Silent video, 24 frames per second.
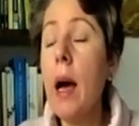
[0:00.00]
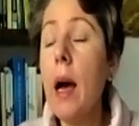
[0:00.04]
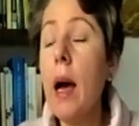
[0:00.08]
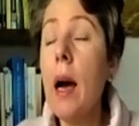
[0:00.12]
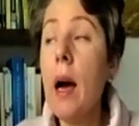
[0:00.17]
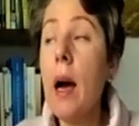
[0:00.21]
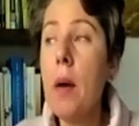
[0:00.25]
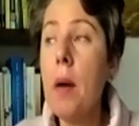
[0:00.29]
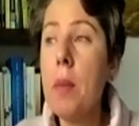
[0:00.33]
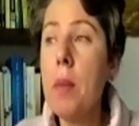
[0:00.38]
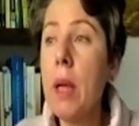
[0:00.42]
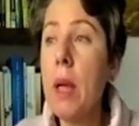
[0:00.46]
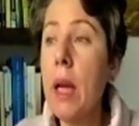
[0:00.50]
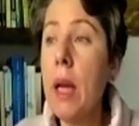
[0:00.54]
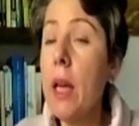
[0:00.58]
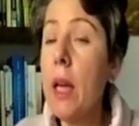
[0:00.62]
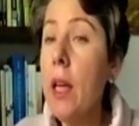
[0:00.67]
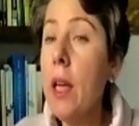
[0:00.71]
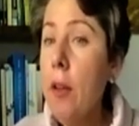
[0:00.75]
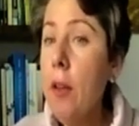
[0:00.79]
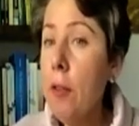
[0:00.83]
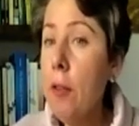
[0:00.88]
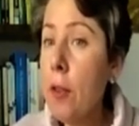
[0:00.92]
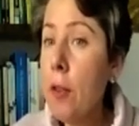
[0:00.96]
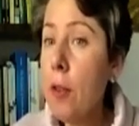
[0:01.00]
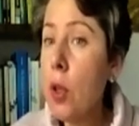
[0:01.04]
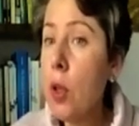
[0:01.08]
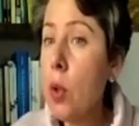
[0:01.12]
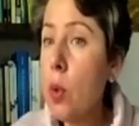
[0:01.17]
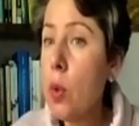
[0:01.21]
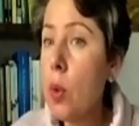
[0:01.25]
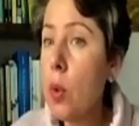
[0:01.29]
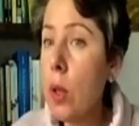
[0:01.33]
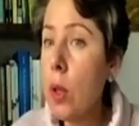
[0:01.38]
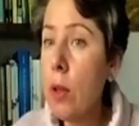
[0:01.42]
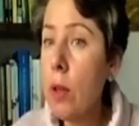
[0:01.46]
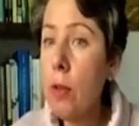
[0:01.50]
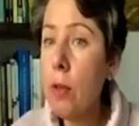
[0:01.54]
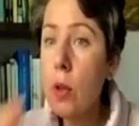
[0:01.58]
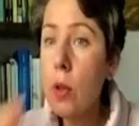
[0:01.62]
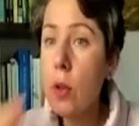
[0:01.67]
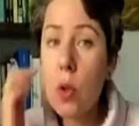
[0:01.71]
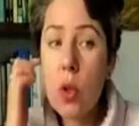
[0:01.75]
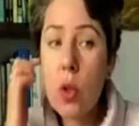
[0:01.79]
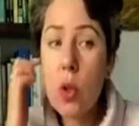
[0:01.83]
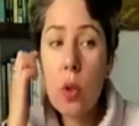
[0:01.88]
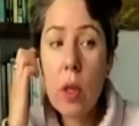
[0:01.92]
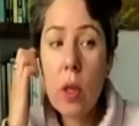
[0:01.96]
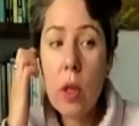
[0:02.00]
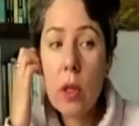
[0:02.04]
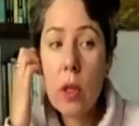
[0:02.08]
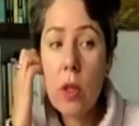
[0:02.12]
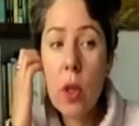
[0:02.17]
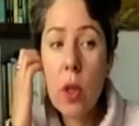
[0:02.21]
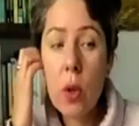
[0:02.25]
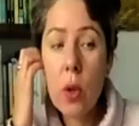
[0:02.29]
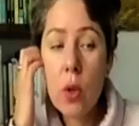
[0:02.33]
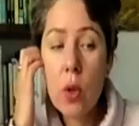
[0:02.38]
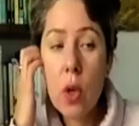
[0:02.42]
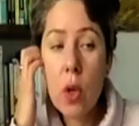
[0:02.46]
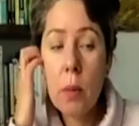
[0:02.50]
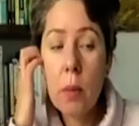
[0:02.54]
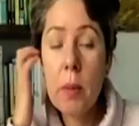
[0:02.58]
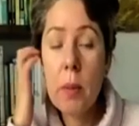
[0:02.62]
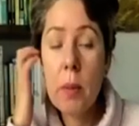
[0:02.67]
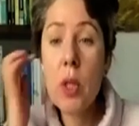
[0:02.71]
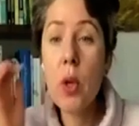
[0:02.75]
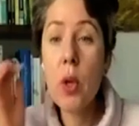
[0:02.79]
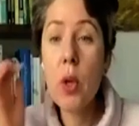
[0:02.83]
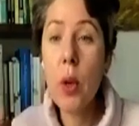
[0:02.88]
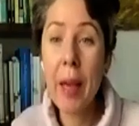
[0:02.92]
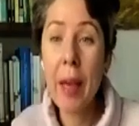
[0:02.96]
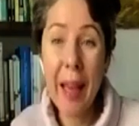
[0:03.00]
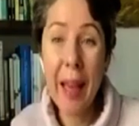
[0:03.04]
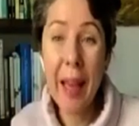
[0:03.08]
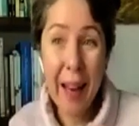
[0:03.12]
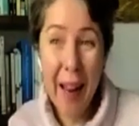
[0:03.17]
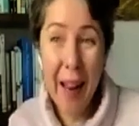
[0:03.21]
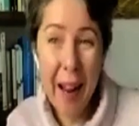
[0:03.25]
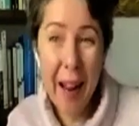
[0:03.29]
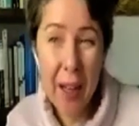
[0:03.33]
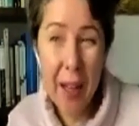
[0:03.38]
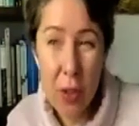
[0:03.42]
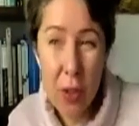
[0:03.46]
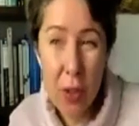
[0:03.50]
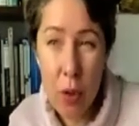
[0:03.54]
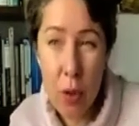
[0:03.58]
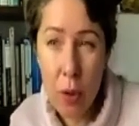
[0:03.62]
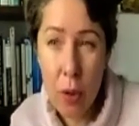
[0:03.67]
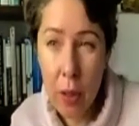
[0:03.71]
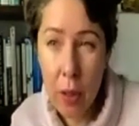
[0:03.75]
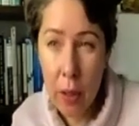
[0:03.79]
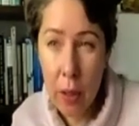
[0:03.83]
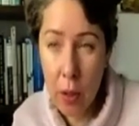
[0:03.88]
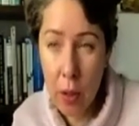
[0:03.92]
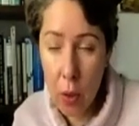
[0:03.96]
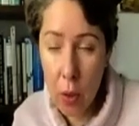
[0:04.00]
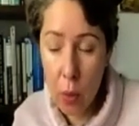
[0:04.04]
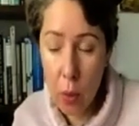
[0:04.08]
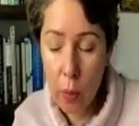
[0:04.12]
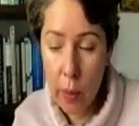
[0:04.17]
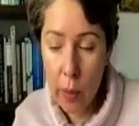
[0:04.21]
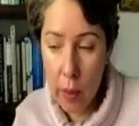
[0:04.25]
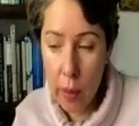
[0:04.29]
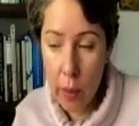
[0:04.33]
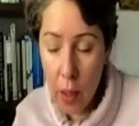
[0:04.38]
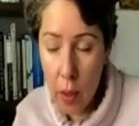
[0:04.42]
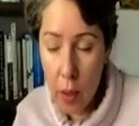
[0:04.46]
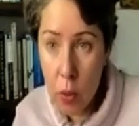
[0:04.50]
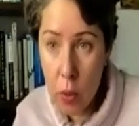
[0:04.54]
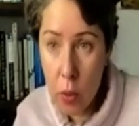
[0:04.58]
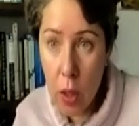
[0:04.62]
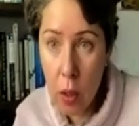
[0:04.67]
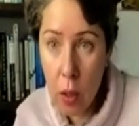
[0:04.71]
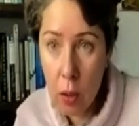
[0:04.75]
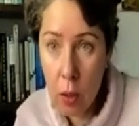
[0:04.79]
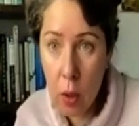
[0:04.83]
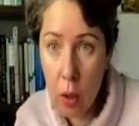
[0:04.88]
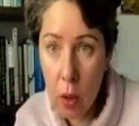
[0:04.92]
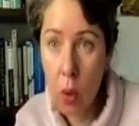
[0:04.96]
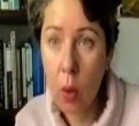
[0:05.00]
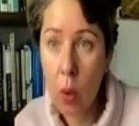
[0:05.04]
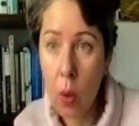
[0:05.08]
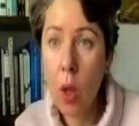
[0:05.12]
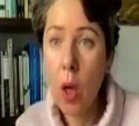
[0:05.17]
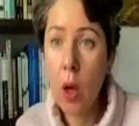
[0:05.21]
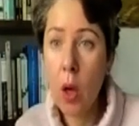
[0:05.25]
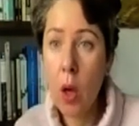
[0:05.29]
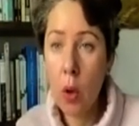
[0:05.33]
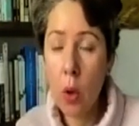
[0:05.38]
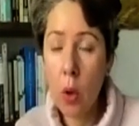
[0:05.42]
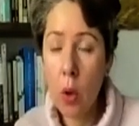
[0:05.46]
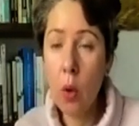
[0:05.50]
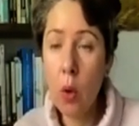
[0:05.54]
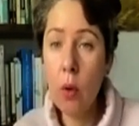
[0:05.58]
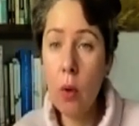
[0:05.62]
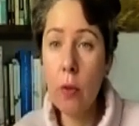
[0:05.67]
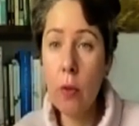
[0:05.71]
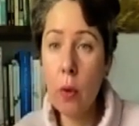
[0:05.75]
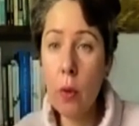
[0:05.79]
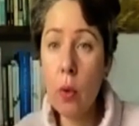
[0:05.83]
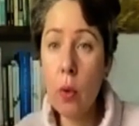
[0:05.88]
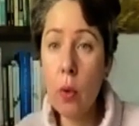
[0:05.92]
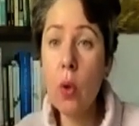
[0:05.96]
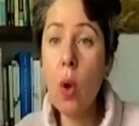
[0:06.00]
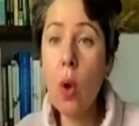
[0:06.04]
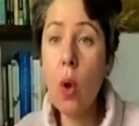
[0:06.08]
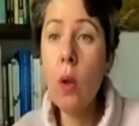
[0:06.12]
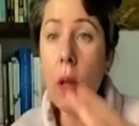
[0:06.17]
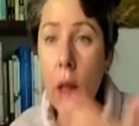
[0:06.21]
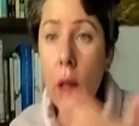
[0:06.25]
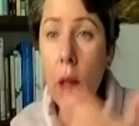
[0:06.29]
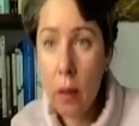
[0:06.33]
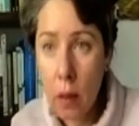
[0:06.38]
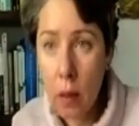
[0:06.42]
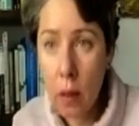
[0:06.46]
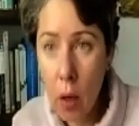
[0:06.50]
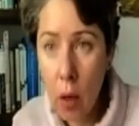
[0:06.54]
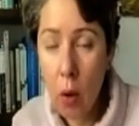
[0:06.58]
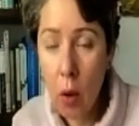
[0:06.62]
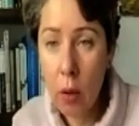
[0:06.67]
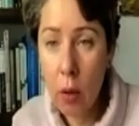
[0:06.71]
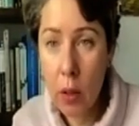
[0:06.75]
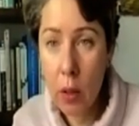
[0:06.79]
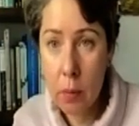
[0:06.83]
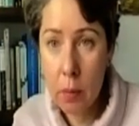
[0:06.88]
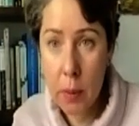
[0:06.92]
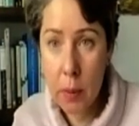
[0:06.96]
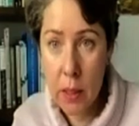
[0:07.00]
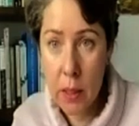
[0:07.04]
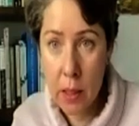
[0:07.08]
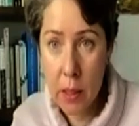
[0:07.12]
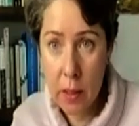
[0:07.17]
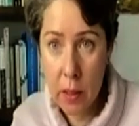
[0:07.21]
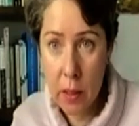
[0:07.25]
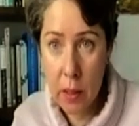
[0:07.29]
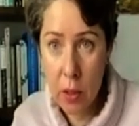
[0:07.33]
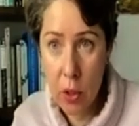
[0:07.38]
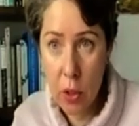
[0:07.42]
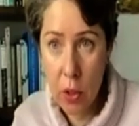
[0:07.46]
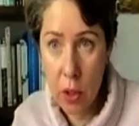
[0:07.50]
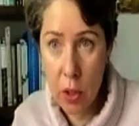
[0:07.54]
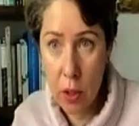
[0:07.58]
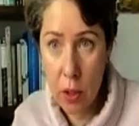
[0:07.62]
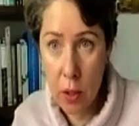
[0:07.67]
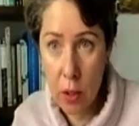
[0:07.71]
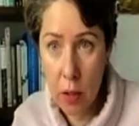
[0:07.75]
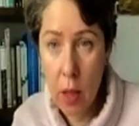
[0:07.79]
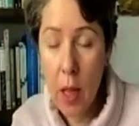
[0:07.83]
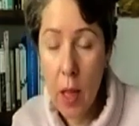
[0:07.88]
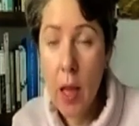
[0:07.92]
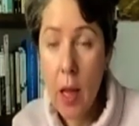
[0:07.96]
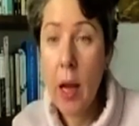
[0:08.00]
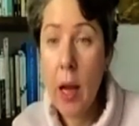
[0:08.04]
but if you do that socially, but you can actually go without alcohol, go for non-alcoholic botanic gin.